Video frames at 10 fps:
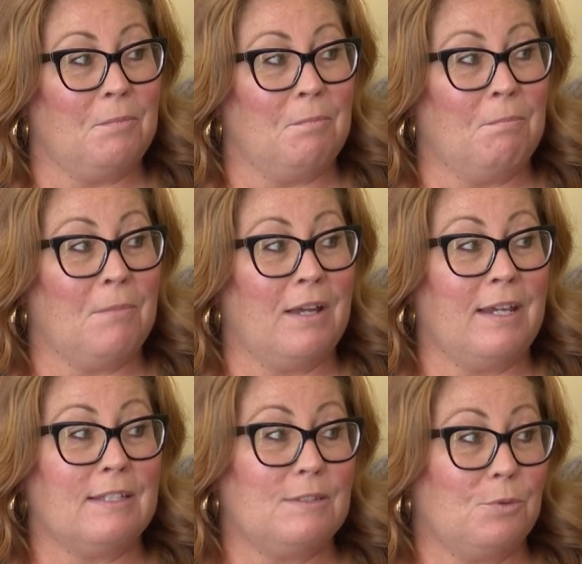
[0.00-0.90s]

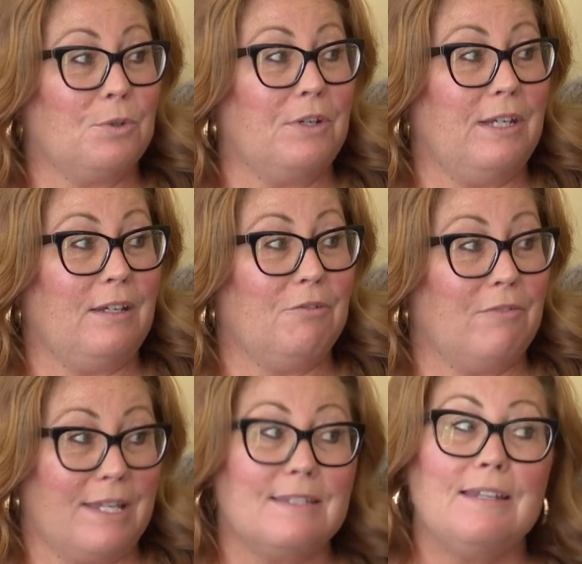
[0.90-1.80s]
my story
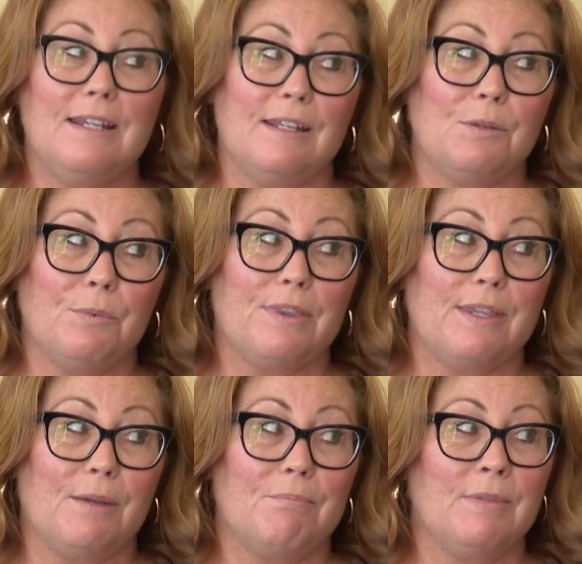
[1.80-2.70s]
resonated with
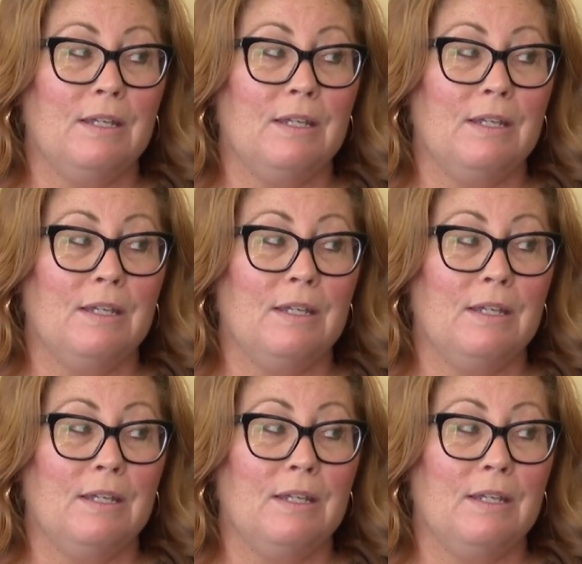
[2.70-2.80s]
them.